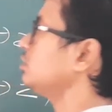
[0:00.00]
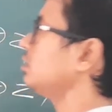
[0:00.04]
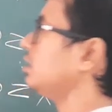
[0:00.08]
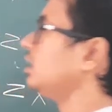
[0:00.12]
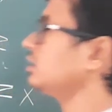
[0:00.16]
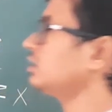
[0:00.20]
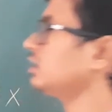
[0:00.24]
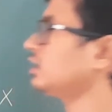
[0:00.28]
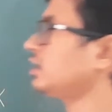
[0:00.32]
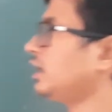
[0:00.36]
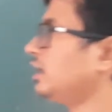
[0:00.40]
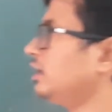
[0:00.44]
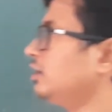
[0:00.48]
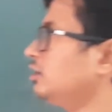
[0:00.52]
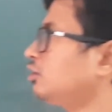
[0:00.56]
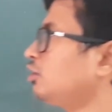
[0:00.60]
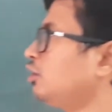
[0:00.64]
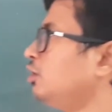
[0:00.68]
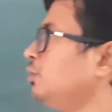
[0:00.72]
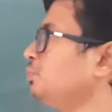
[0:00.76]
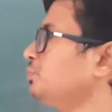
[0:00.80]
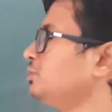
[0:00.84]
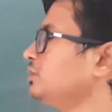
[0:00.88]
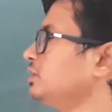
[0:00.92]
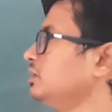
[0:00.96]
not a correct
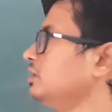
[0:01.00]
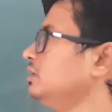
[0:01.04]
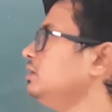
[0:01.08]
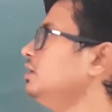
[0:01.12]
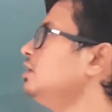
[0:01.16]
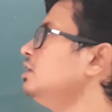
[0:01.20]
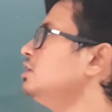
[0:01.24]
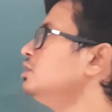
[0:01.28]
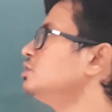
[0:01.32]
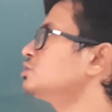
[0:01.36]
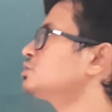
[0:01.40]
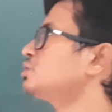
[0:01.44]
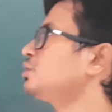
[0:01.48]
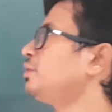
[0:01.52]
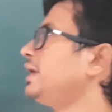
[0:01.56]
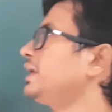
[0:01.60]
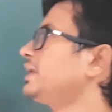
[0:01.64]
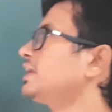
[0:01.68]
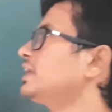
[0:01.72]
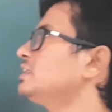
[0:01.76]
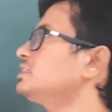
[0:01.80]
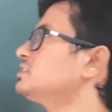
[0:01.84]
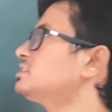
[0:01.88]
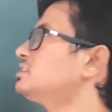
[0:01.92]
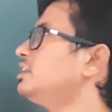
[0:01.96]
option. So I
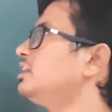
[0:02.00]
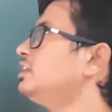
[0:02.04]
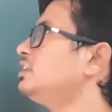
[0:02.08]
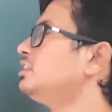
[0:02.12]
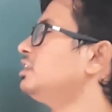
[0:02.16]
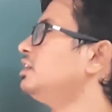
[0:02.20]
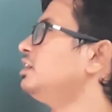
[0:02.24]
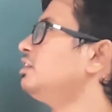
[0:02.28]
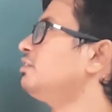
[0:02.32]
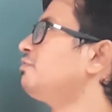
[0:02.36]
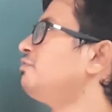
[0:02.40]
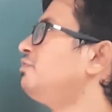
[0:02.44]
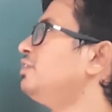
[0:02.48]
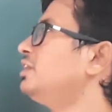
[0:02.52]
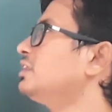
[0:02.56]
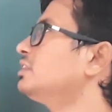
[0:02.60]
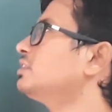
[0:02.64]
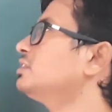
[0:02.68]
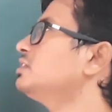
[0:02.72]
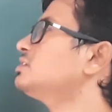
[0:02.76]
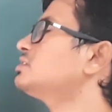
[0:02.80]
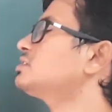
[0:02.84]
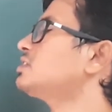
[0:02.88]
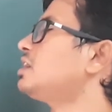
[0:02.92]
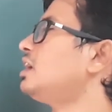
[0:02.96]
can say that
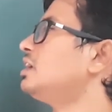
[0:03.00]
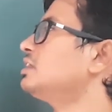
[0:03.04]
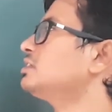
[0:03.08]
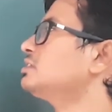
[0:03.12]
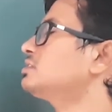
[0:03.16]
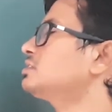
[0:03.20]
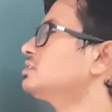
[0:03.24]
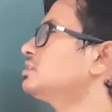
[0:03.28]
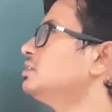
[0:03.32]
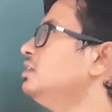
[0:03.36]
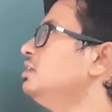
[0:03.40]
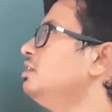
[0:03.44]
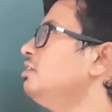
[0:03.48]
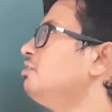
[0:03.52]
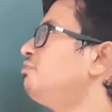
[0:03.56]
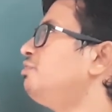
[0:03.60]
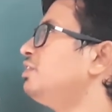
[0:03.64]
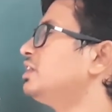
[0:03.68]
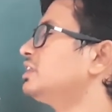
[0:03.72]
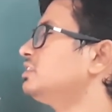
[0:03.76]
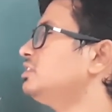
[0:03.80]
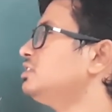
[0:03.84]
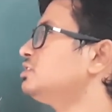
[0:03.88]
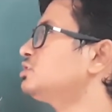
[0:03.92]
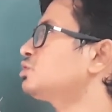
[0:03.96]

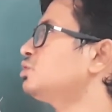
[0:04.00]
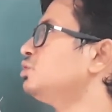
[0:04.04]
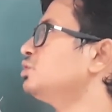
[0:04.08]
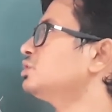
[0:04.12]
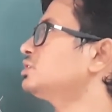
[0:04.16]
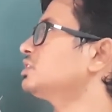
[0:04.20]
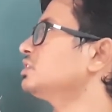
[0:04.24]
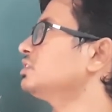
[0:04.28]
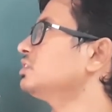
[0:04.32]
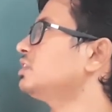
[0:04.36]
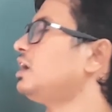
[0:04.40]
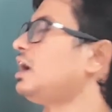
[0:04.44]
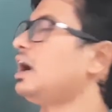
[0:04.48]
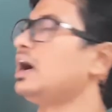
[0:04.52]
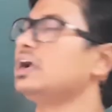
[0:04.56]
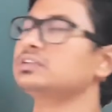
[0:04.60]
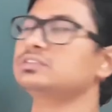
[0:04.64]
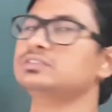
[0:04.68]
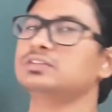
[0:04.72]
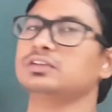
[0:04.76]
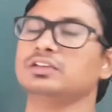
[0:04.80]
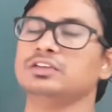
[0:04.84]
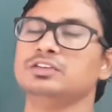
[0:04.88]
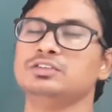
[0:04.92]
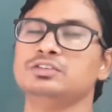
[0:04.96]
for this question, the
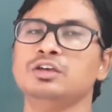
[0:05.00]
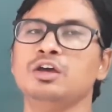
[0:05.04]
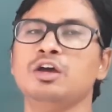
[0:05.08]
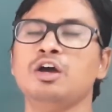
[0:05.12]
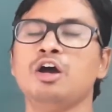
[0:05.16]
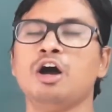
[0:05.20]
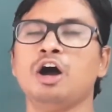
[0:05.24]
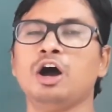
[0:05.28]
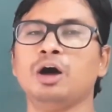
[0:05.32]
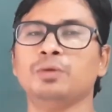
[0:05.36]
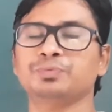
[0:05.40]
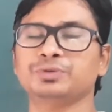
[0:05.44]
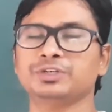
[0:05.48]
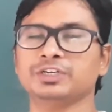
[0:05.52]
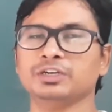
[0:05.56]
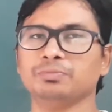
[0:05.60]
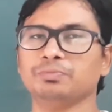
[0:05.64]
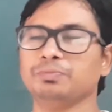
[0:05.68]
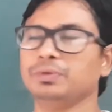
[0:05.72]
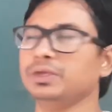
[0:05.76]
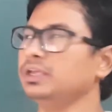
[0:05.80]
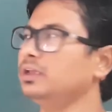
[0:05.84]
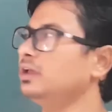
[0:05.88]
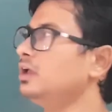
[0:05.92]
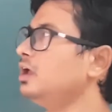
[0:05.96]
answer is option
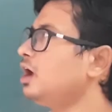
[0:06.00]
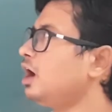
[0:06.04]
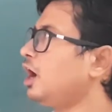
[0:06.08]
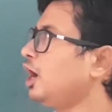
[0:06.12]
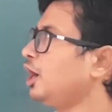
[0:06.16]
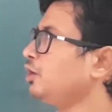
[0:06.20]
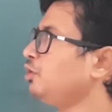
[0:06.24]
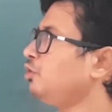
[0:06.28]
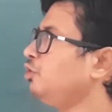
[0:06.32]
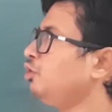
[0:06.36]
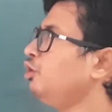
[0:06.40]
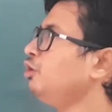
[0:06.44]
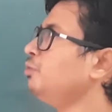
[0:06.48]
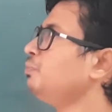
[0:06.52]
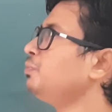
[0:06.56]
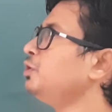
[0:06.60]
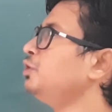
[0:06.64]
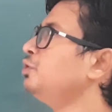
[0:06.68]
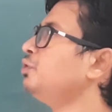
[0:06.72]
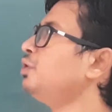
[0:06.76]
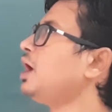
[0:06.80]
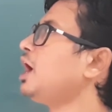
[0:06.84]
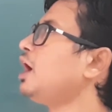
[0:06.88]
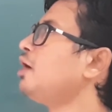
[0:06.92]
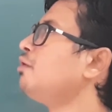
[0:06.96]
B. I hope
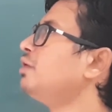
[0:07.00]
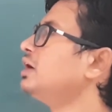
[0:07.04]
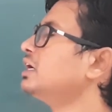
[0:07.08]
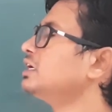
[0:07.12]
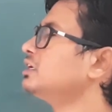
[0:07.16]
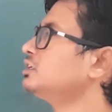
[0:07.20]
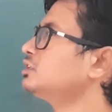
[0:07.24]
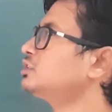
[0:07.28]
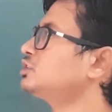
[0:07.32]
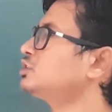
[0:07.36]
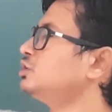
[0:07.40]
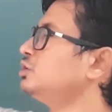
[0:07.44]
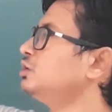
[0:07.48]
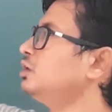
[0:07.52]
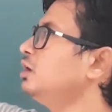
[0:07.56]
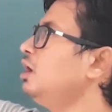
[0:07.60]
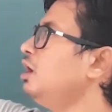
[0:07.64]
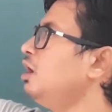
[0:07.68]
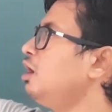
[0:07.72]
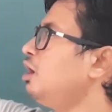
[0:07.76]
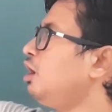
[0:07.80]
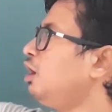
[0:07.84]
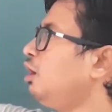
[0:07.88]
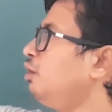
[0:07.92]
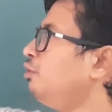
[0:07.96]
you have understood
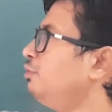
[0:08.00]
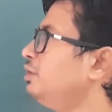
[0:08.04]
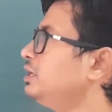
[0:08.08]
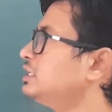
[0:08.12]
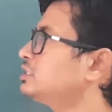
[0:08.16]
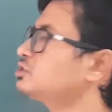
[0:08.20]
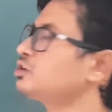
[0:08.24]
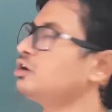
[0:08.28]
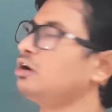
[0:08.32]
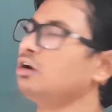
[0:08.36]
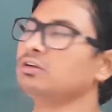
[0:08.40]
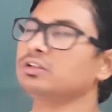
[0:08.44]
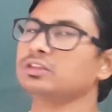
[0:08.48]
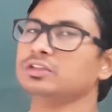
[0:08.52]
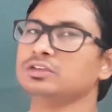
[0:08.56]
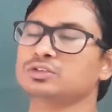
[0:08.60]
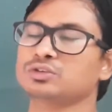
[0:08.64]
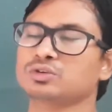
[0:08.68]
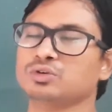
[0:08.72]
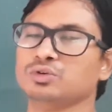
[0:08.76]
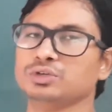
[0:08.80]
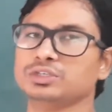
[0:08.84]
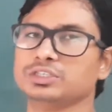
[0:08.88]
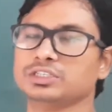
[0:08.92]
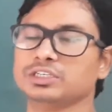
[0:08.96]
how I solve this
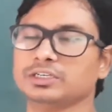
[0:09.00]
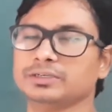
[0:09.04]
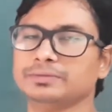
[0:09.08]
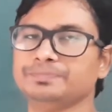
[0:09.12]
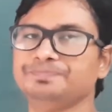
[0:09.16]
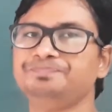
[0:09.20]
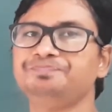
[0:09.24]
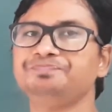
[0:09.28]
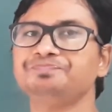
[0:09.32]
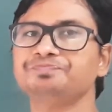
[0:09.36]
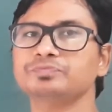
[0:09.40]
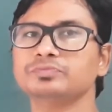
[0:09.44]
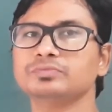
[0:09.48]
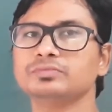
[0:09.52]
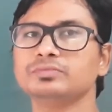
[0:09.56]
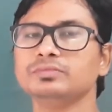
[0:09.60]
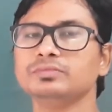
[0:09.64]
question.